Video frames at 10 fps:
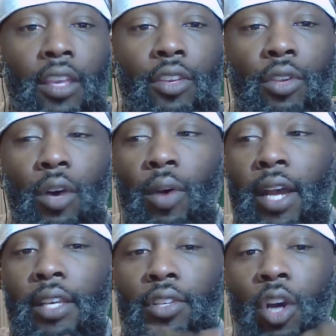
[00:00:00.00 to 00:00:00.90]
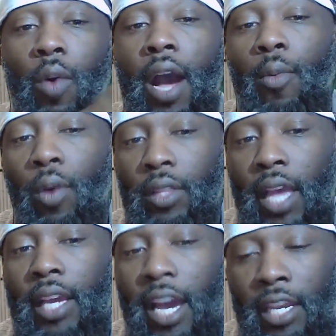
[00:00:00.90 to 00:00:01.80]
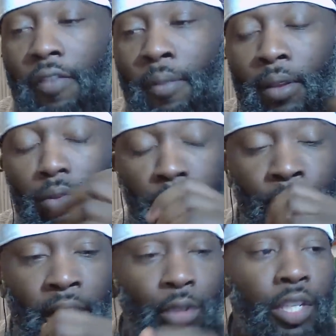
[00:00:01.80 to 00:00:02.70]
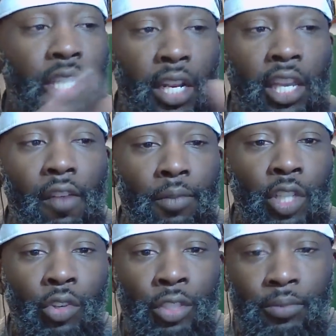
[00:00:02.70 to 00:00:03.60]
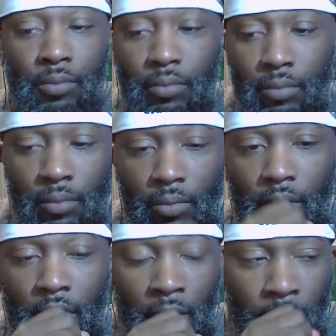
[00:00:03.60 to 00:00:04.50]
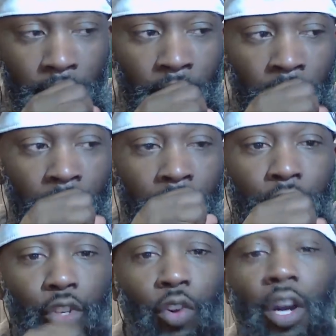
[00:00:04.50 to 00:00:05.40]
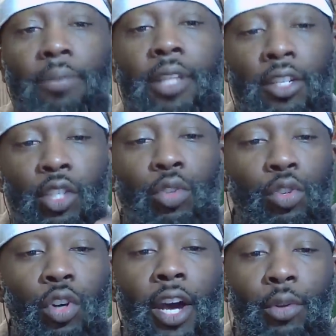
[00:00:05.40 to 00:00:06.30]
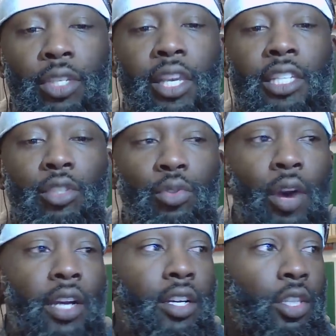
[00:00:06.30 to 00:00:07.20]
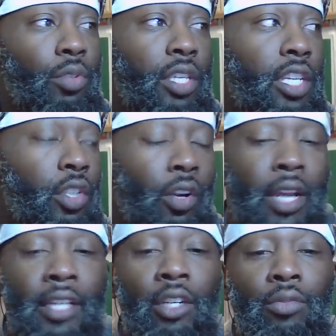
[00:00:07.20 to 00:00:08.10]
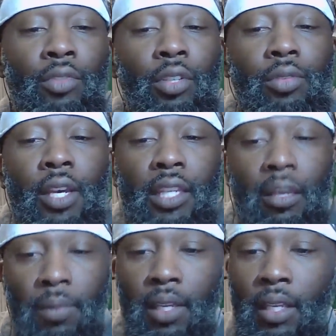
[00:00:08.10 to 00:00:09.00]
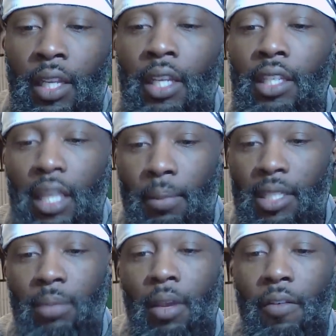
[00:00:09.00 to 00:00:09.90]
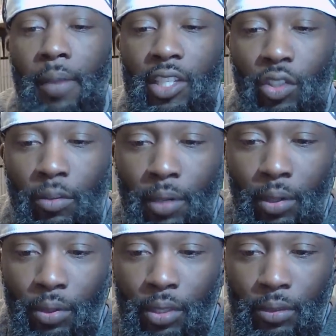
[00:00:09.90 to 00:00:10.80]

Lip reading: You know what? You know why I want that kind of like you just said, a kid from Jersey, right? You're up there, so you know how those kids, you know how good those kids are, and I don't. So yeah, give me some information on Bowles.